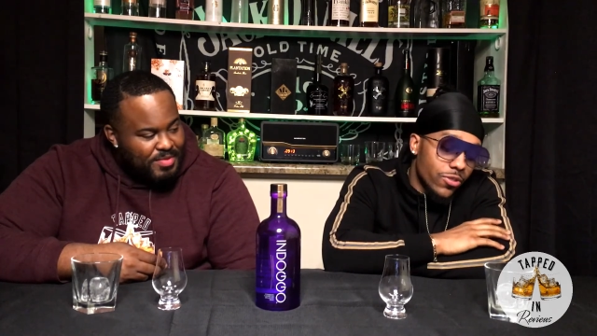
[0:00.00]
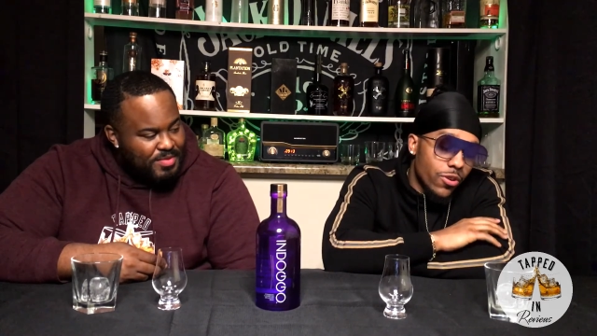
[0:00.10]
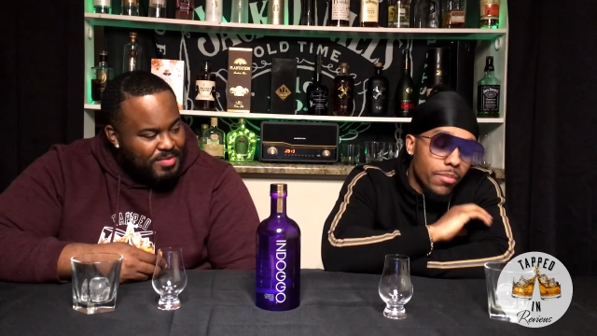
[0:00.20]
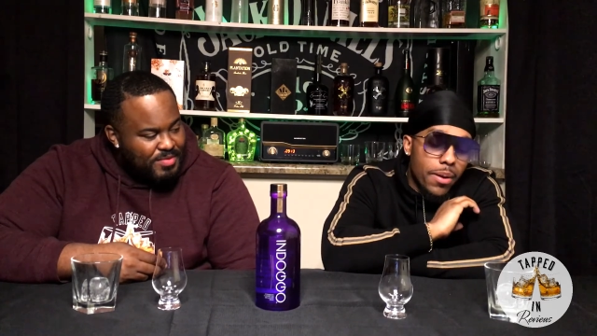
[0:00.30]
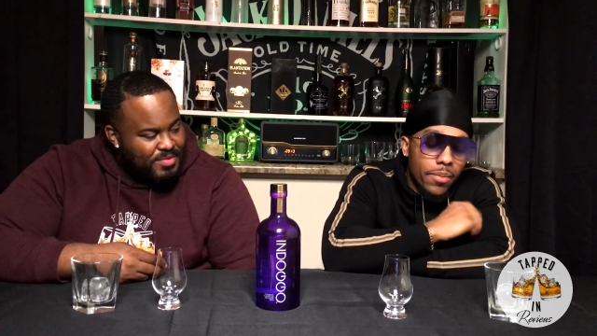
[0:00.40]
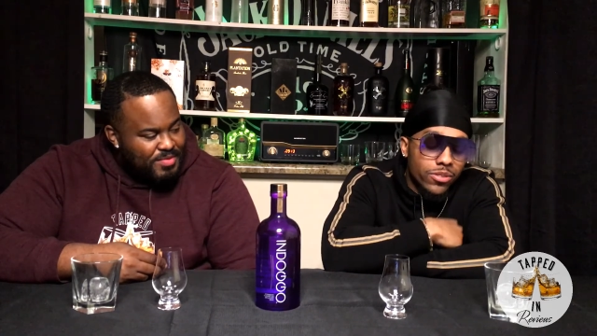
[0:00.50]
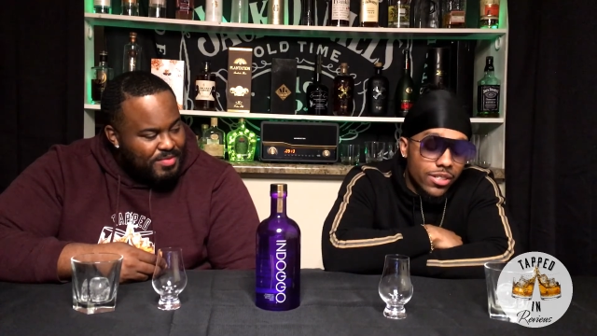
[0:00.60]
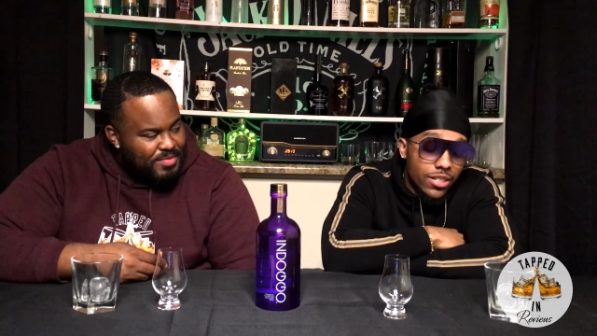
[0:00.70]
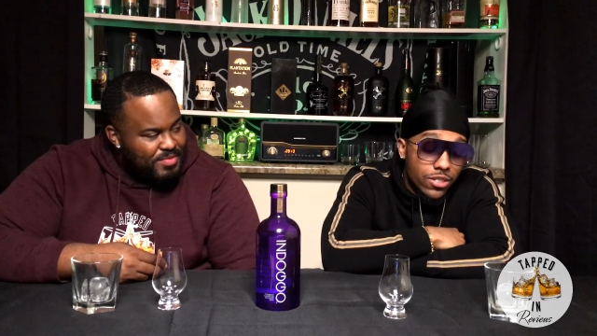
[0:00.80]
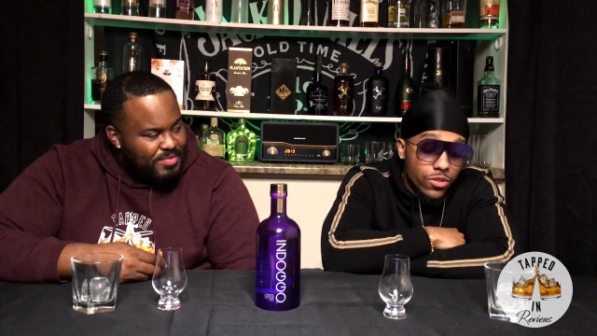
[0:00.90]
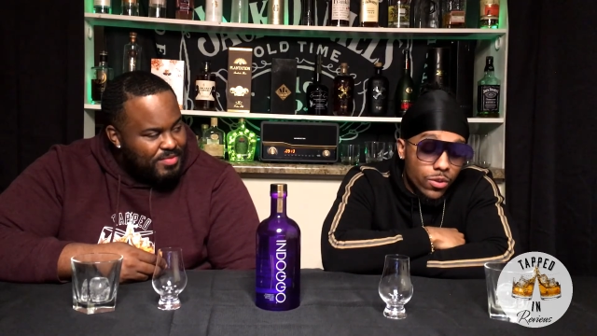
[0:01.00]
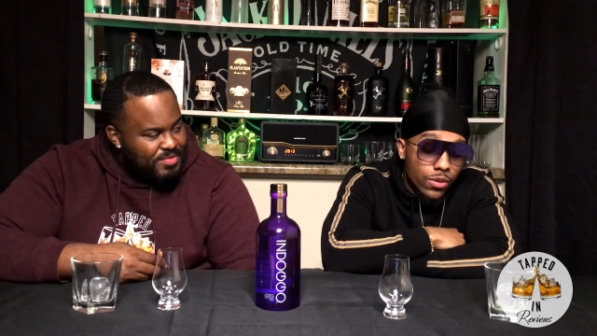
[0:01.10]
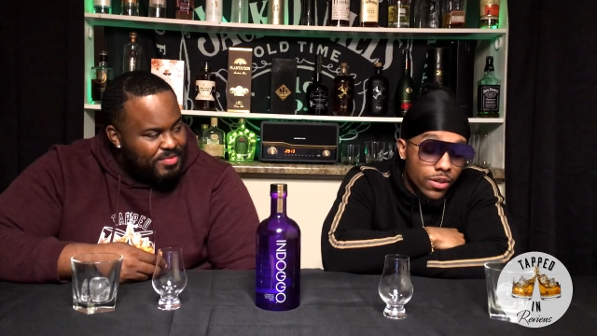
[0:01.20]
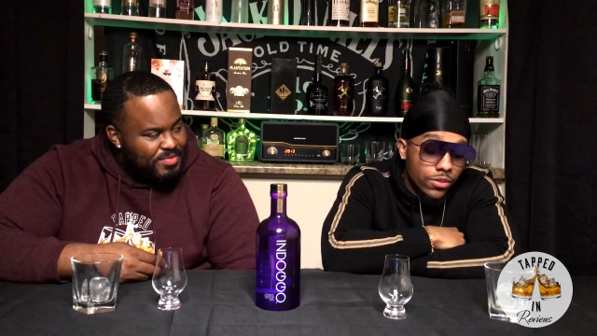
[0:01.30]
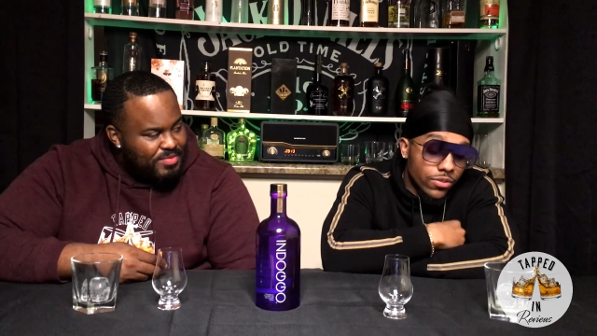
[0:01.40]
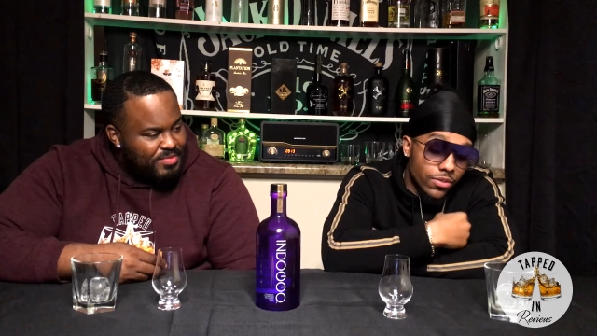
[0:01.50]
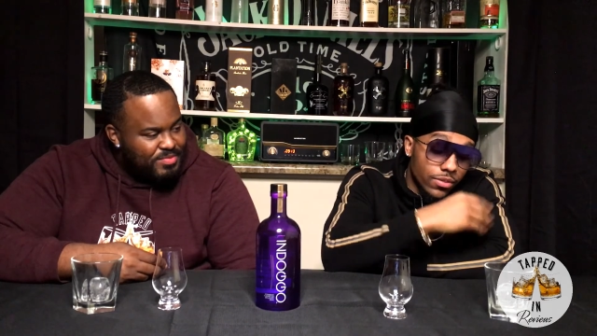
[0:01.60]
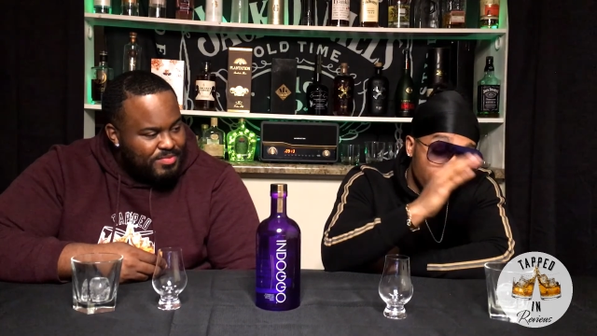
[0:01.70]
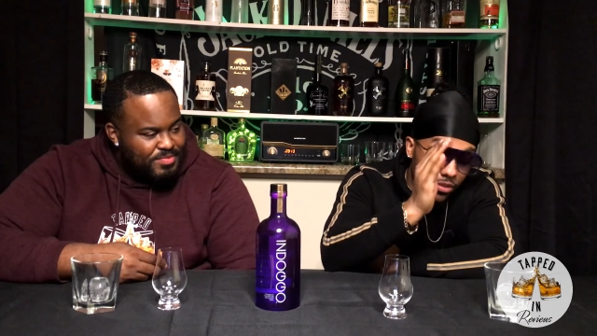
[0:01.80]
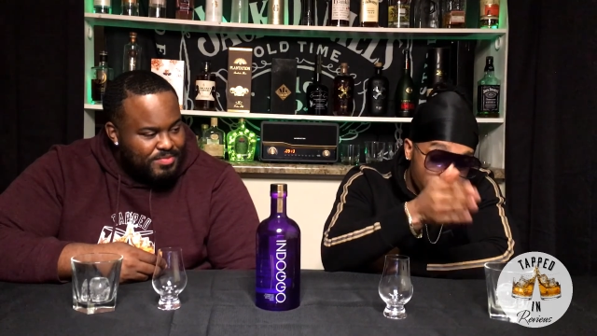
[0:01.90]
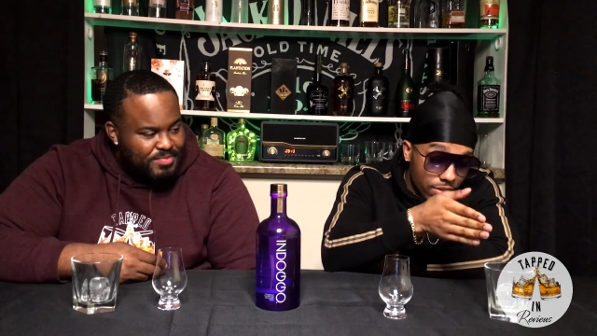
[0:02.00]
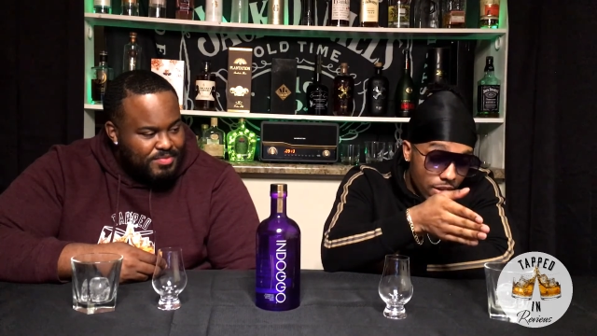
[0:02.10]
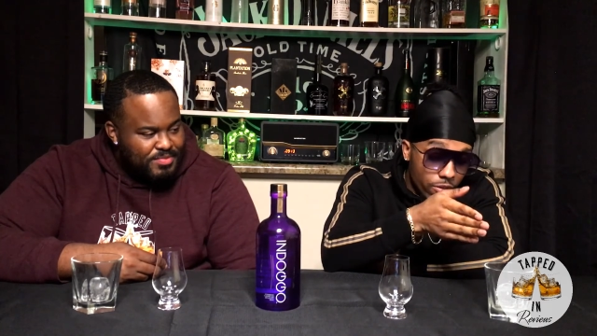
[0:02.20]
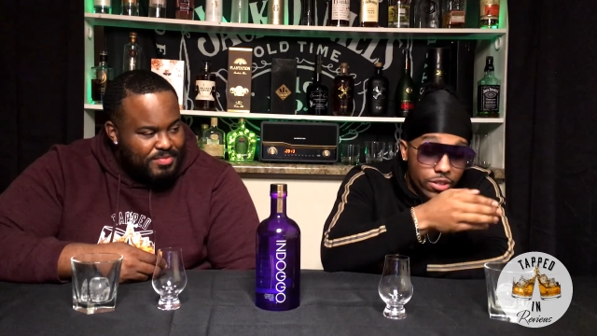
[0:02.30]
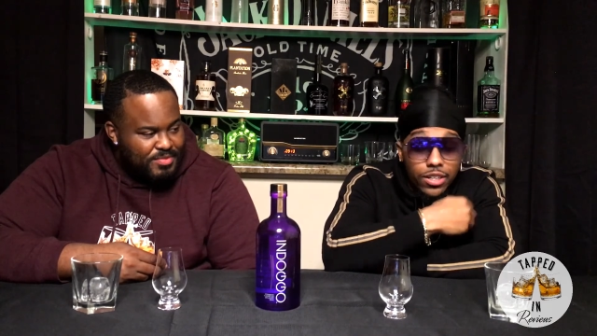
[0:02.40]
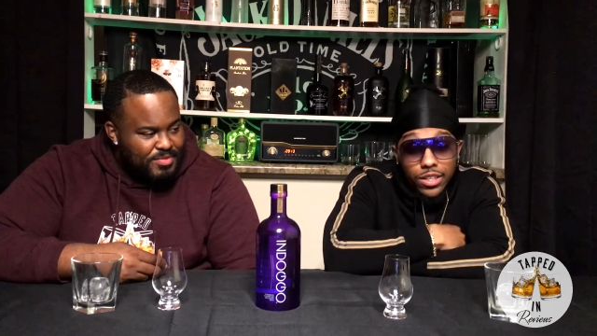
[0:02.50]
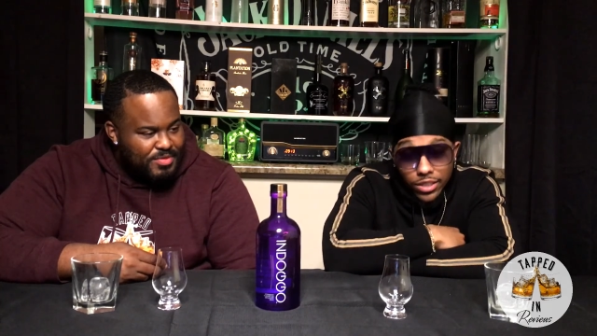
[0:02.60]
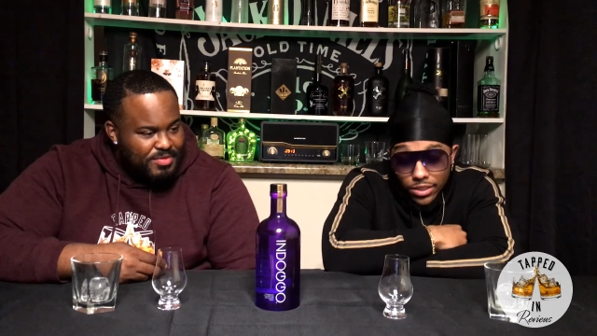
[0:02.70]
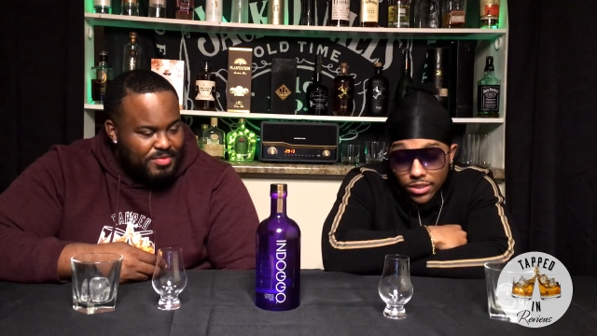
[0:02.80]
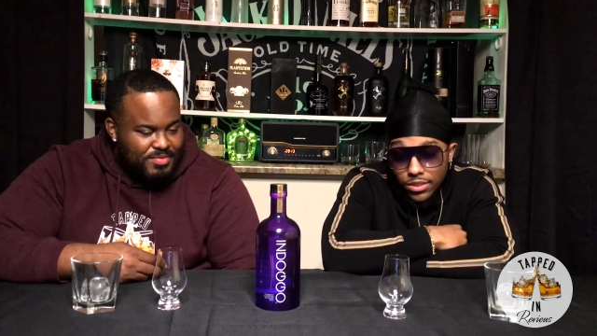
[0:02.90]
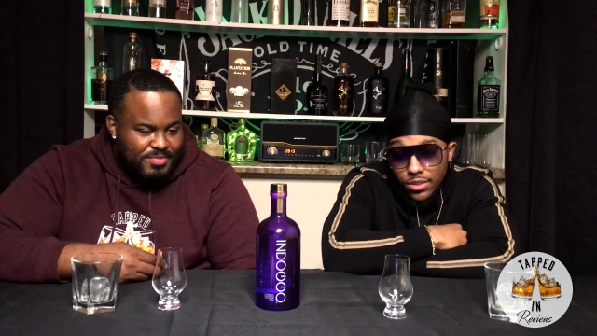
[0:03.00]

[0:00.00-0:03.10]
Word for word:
Speaker 1: my most lit store, though. On the liquor.